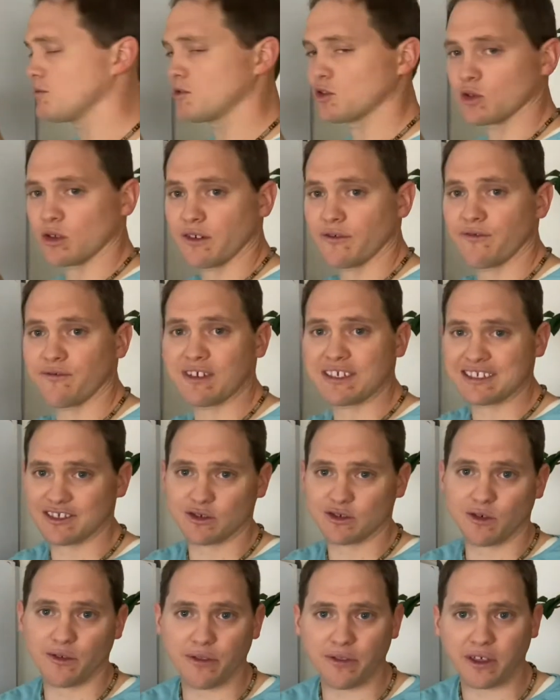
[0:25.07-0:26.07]
sort of
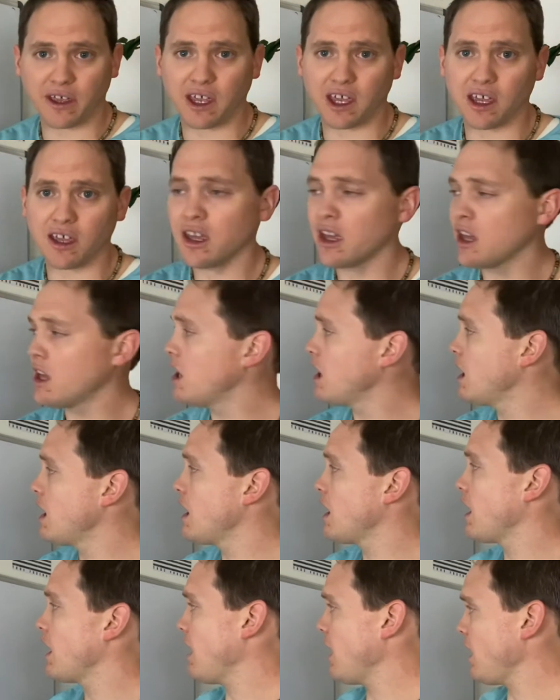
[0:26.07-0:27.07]
physical thing.
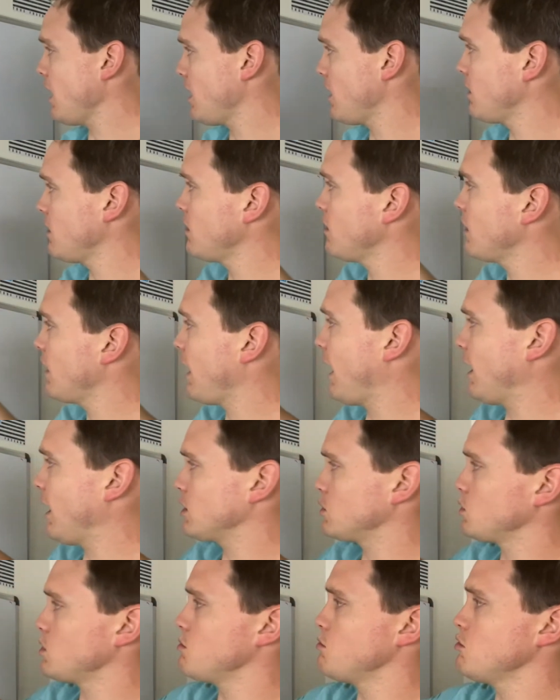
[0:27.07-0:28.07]
And as
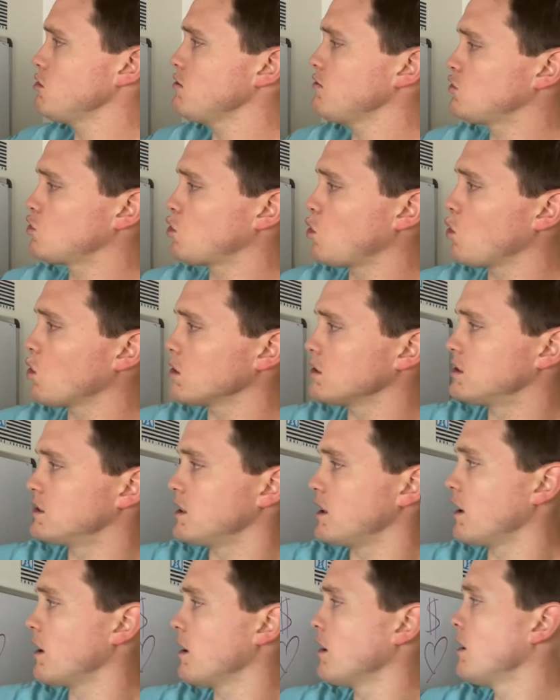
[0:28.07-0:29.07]
we move towards
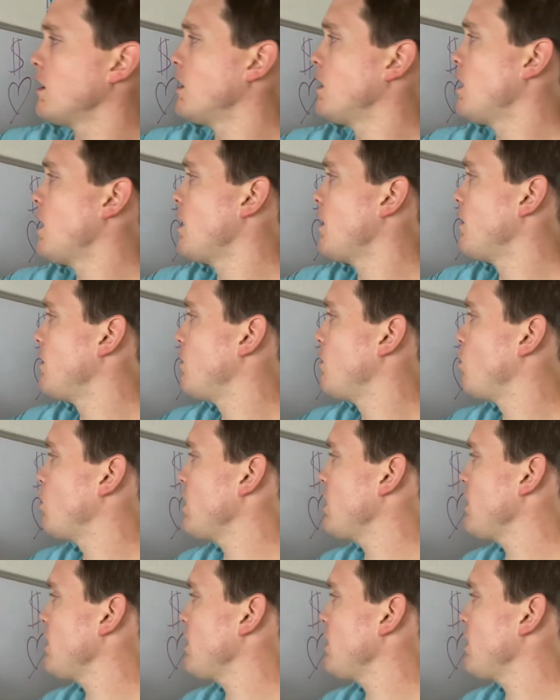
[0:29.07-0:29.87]
there, we